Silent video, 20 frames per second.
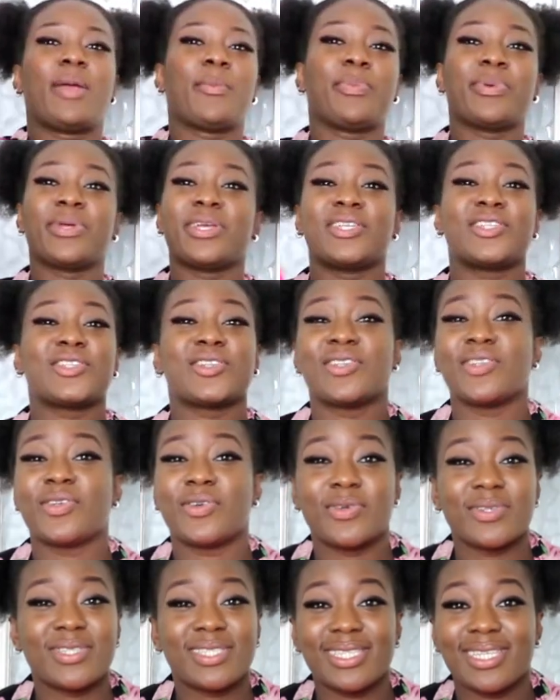I'm pretty sure you're
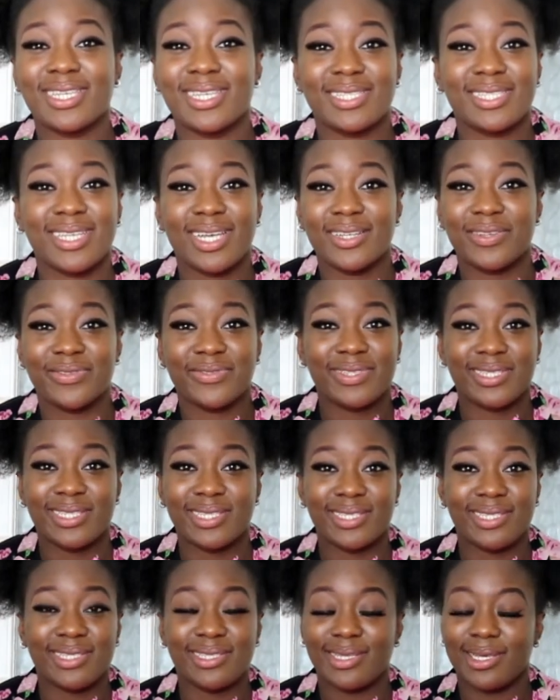all sick and tired of
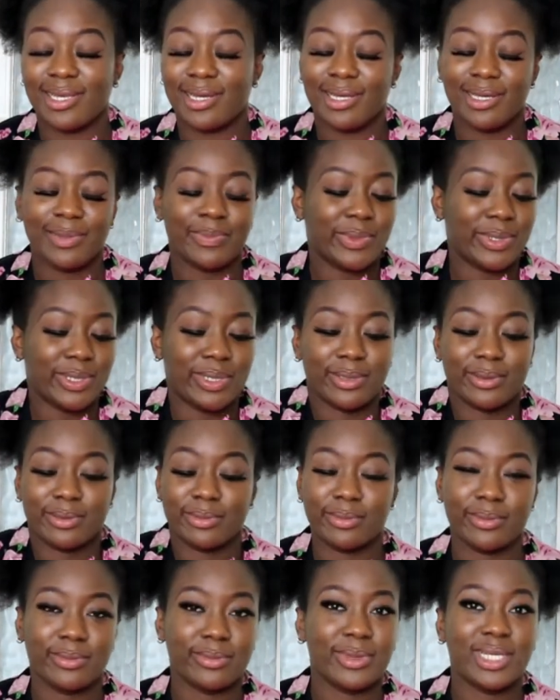seeing this guinea, but
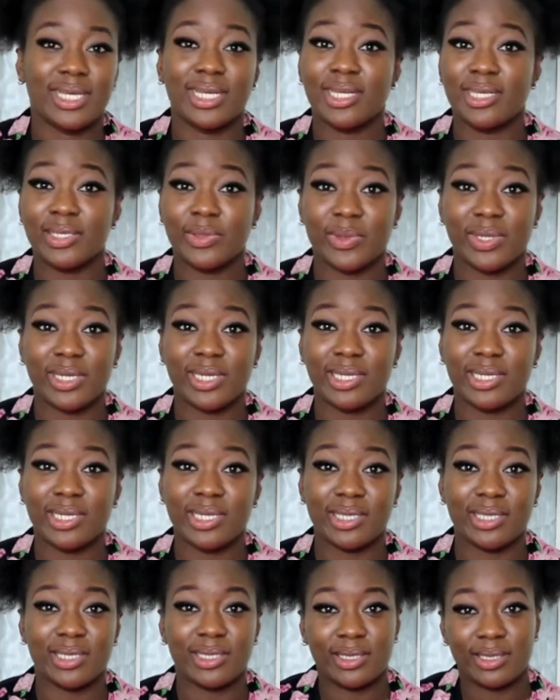it is what it
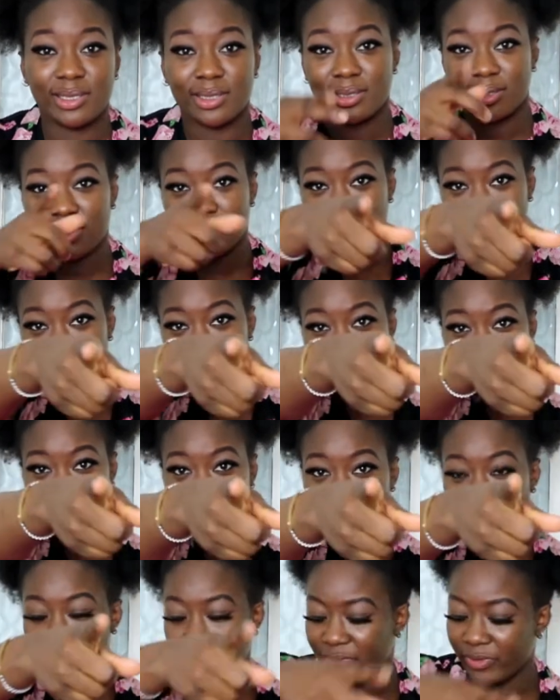is.
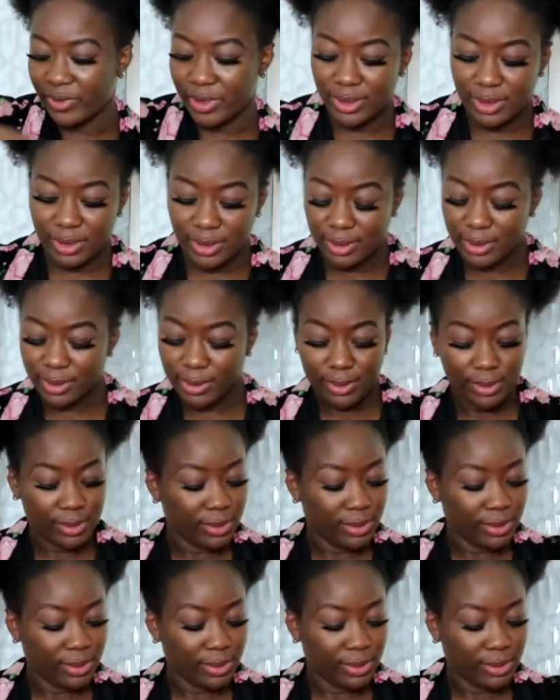Live with it.